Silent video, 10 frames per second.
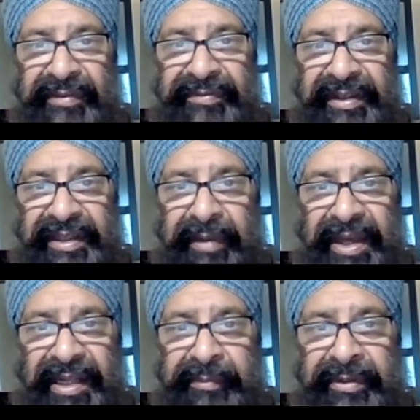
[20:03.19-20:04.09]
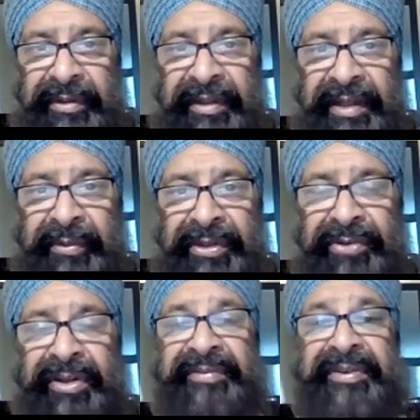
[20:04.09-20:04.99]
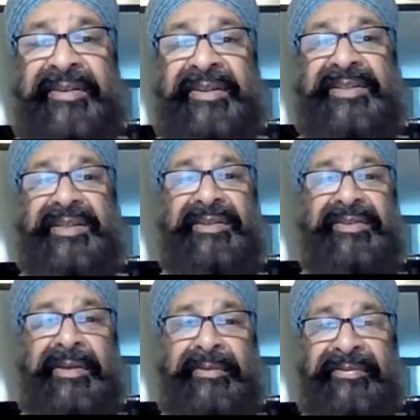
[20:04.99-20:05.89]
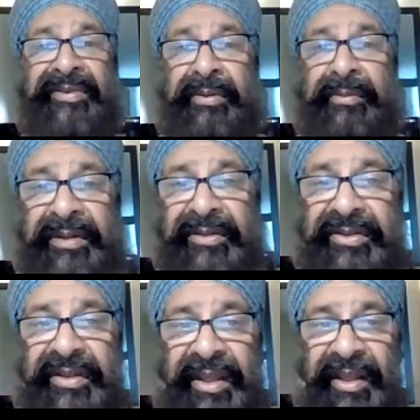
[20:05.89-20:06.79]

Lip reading: affect the mandible and we didn't really affect the teeth very much.